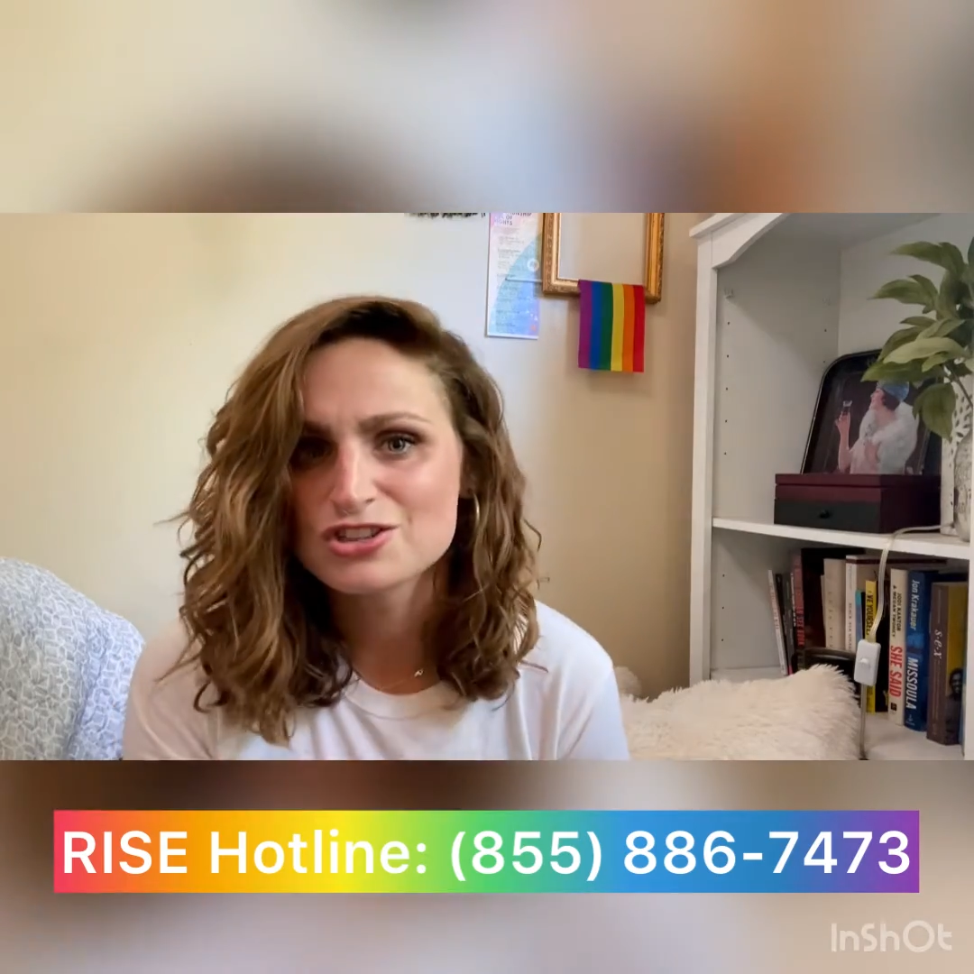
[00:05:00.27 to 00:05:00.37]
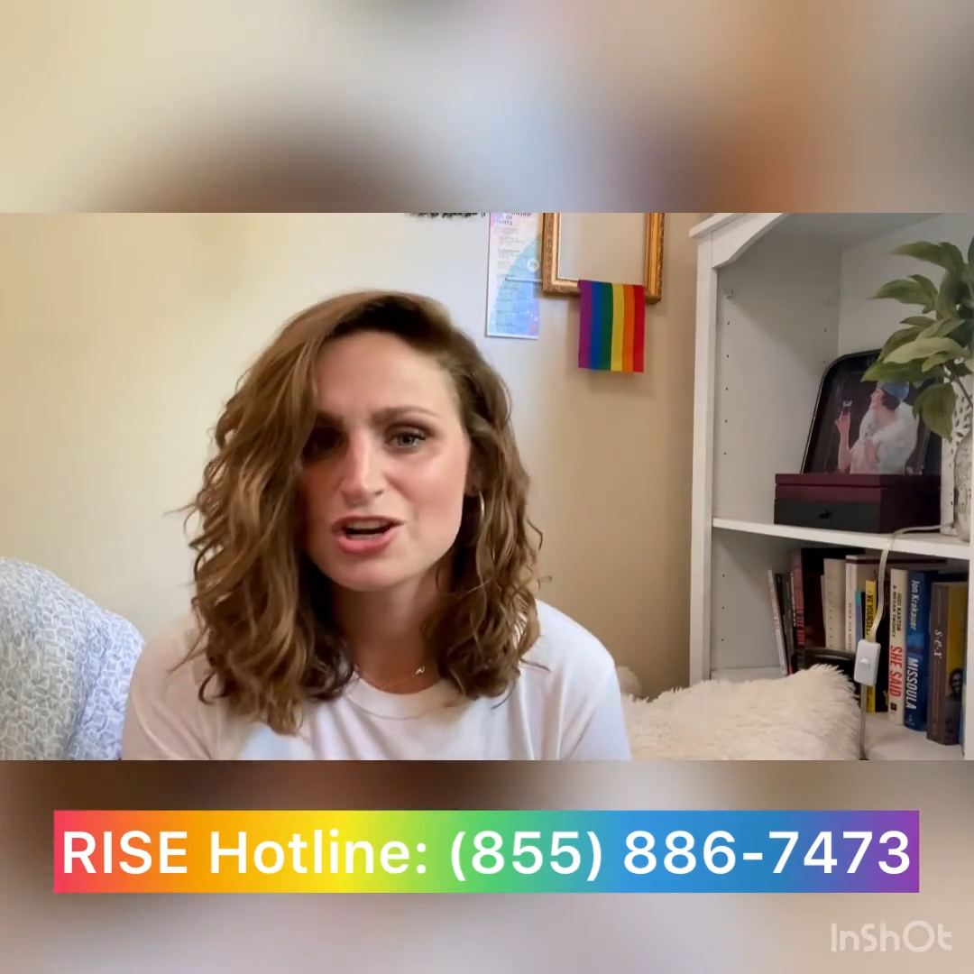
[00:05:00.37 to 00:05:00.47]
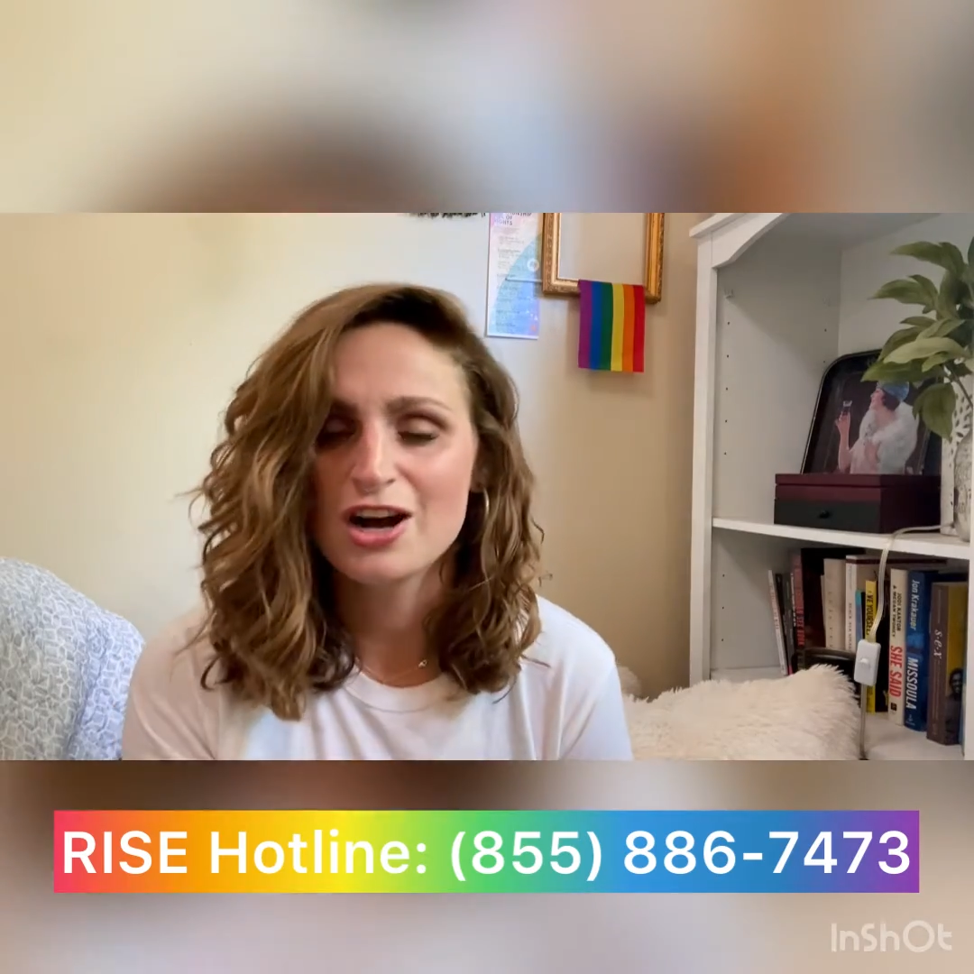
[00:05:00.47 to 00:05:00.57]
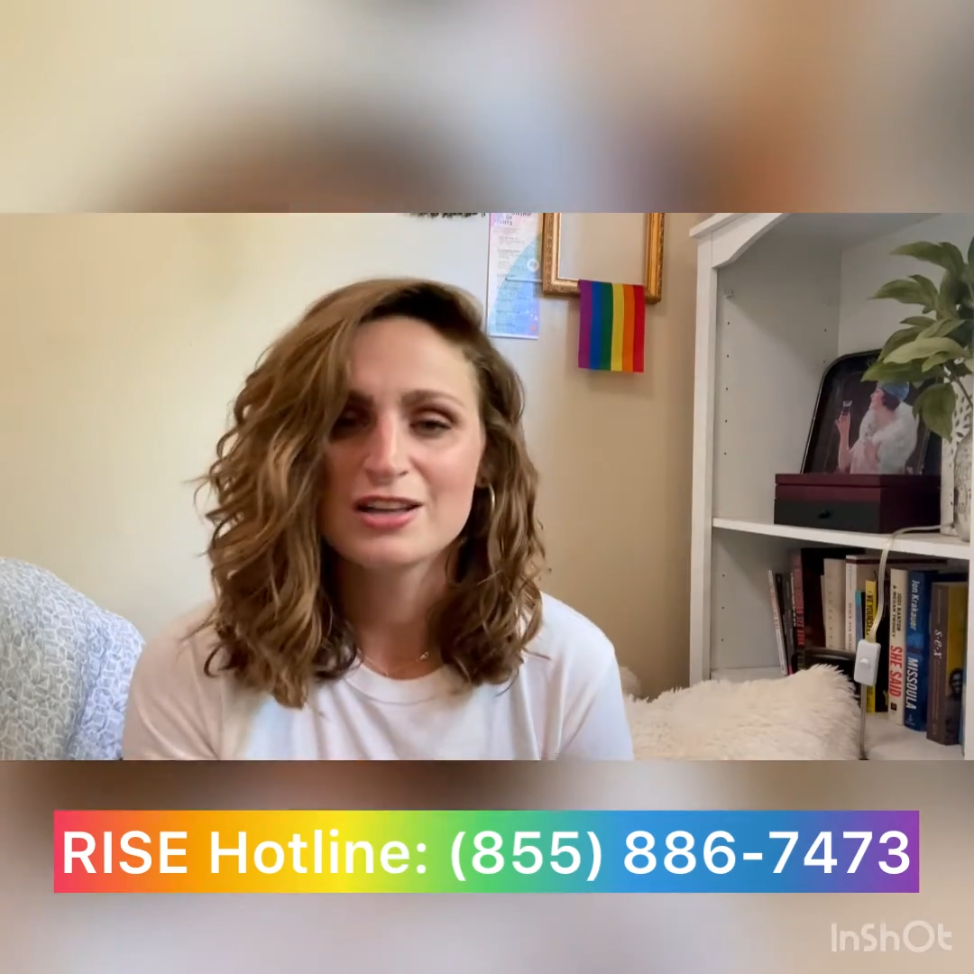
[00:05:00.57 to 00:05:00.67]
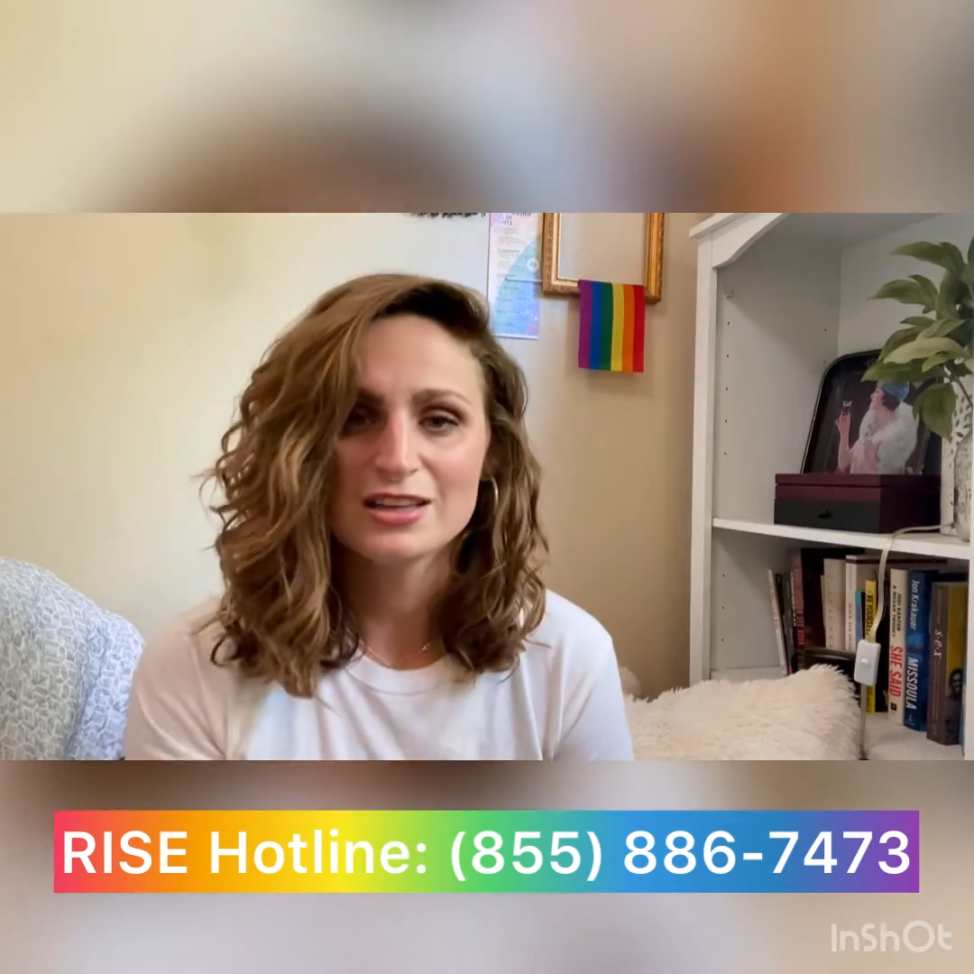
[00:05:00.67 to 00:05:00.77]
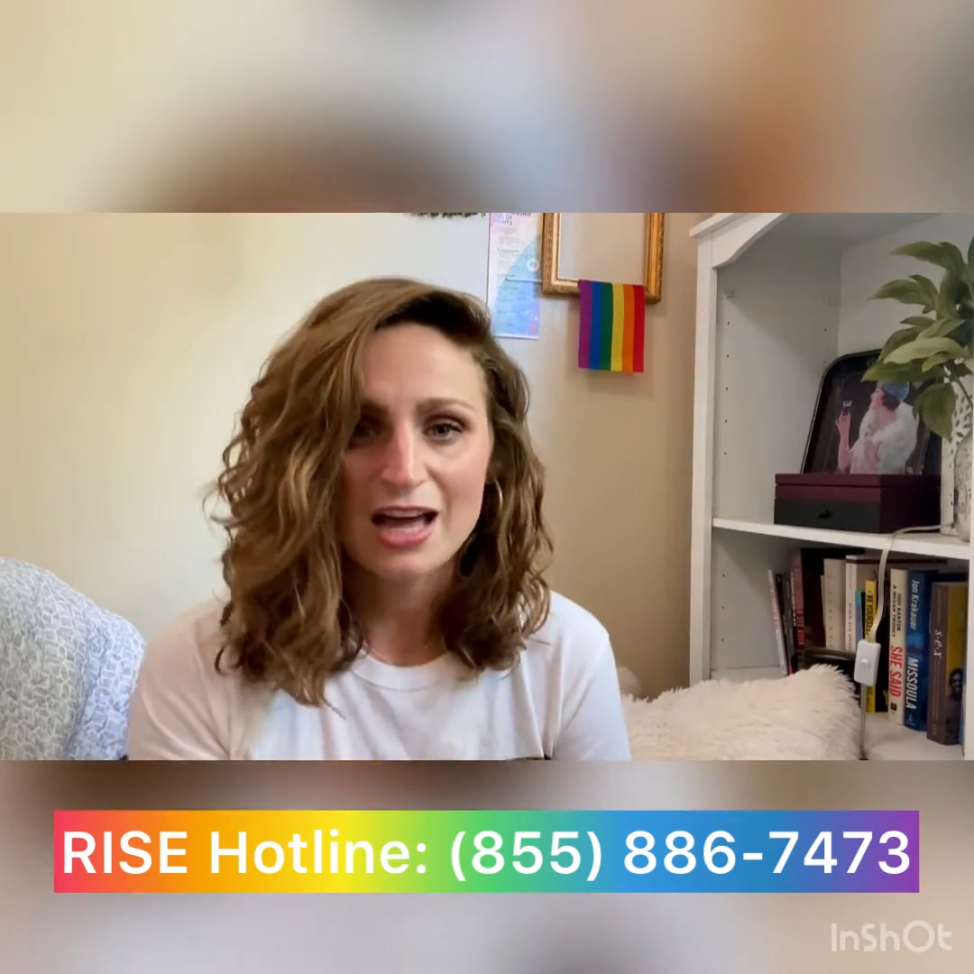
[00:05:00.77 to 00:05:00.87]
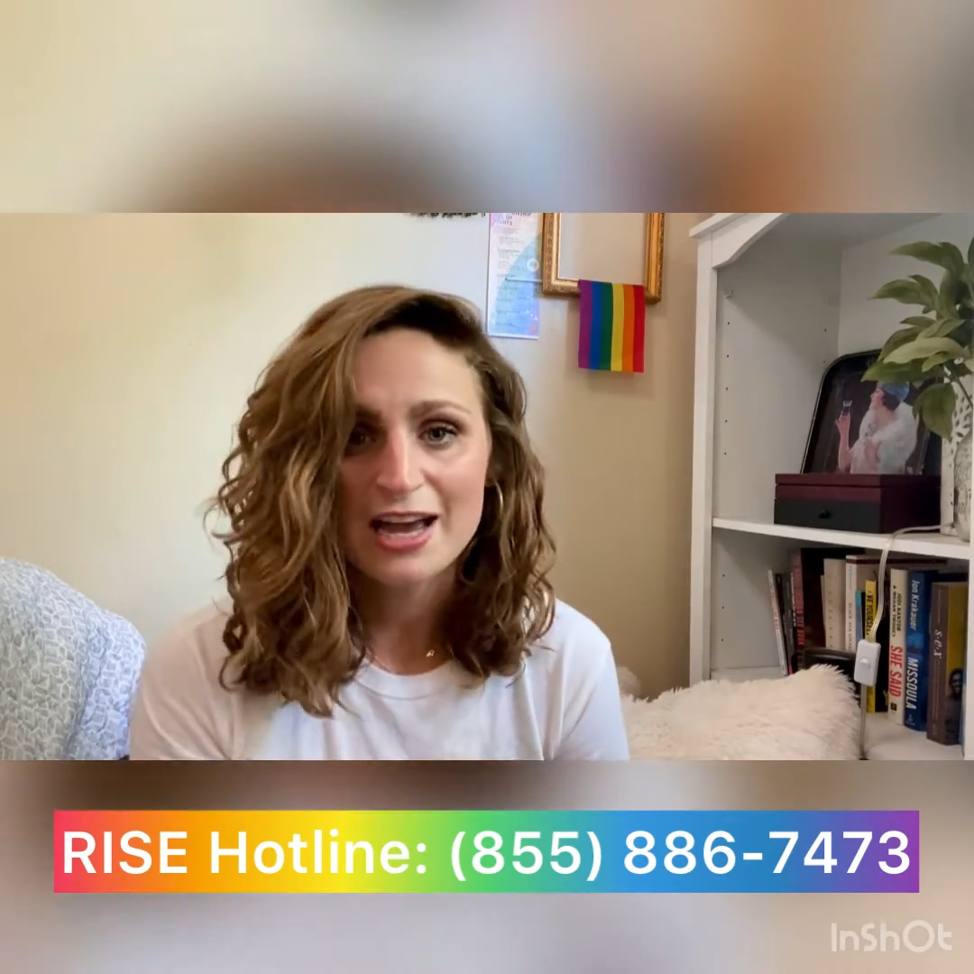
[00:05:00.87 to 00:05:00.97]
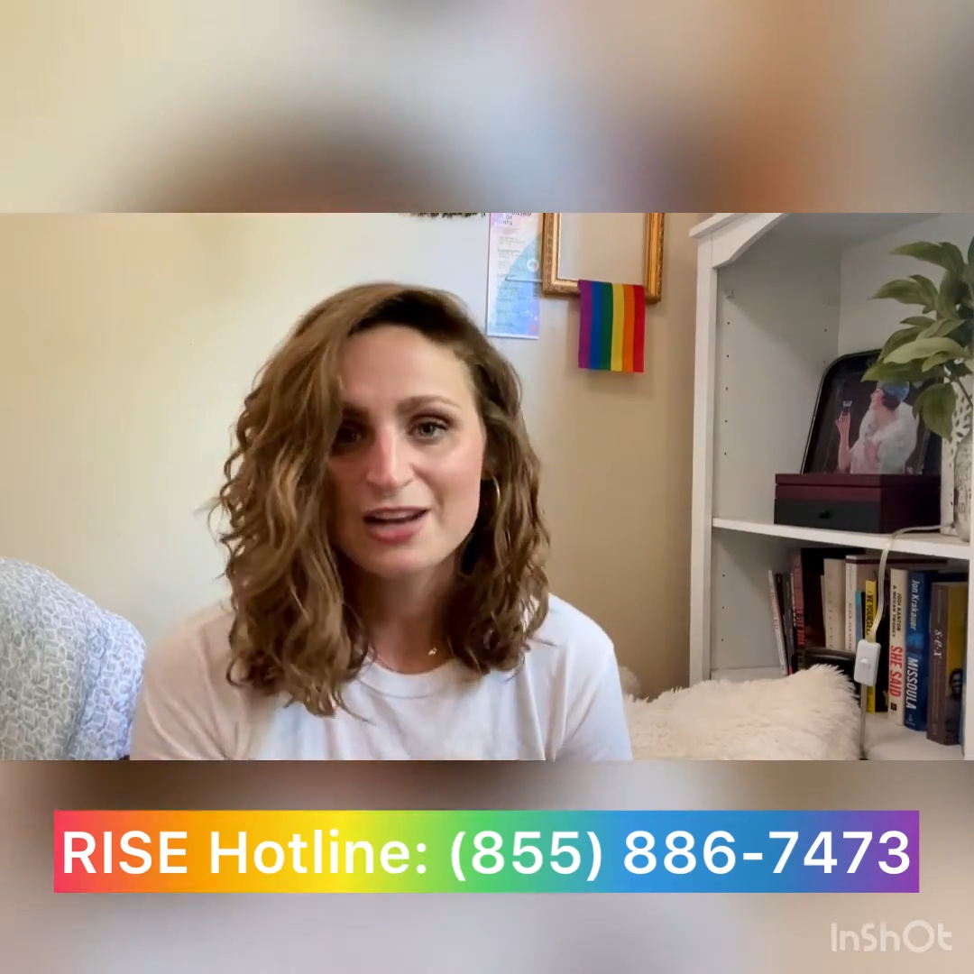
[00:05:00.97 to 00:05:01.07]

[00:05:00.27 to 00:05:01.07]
online,